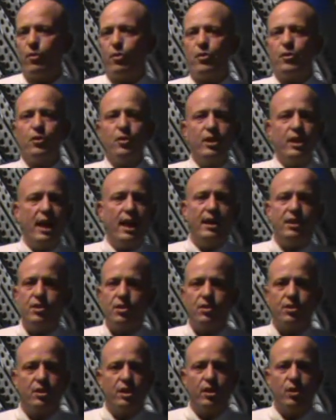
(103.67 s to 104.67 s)
or 30
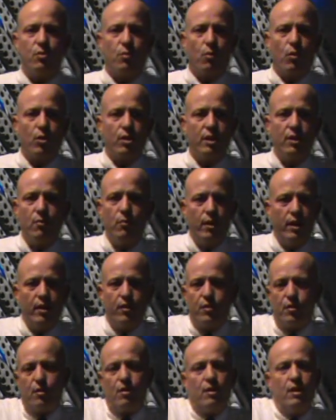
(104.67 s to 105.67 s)
agents that you're working
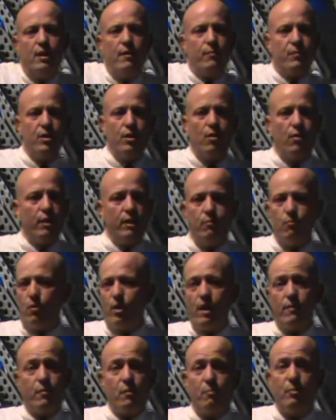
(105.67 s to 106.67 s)
with, or in
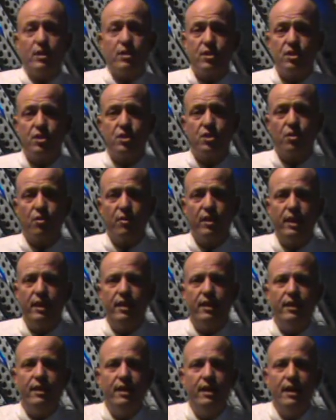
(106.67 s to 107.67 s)
whatever business you're
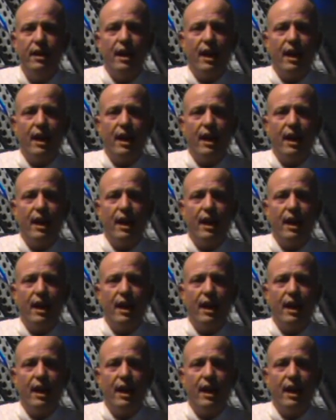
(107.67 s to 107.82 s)
in,